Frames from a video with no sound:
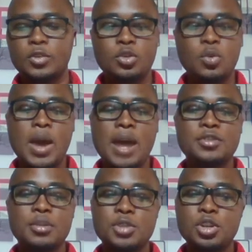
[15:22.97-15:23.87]
So we'll
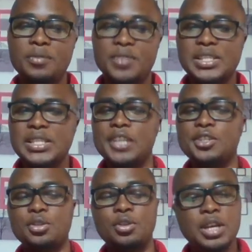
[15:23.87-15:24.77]
have something of this
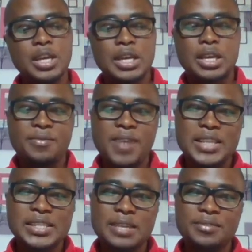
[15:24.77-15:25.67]
nature. If
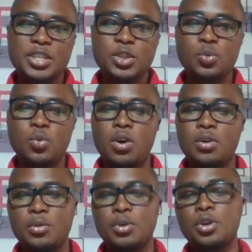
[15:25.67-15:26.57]
I save this
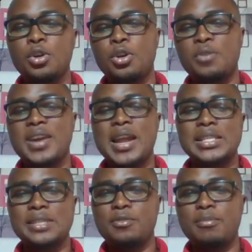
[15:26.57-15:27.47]
work, you find
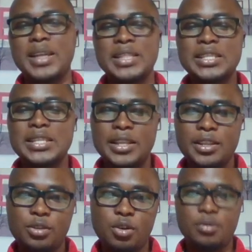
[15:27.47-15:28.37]
that even my text
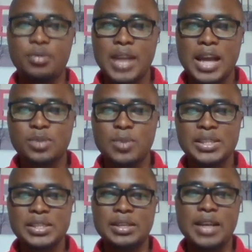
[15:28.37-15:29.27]
editor, that's
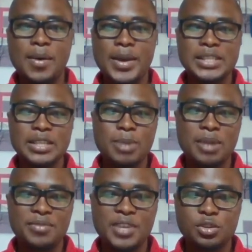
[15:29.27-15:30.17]
one thing how I set
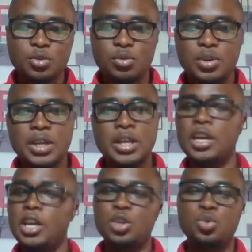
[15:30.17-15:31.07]
my VS Code.
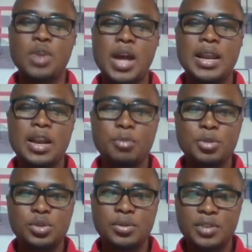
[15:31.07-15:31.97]
It will not allow
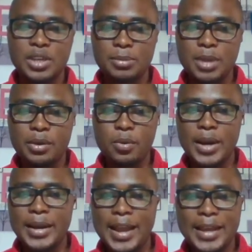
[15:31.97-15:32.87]
me to even keep them in
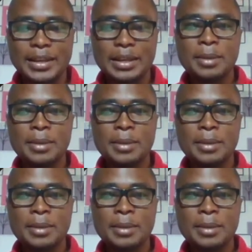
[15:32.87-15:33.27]
one line,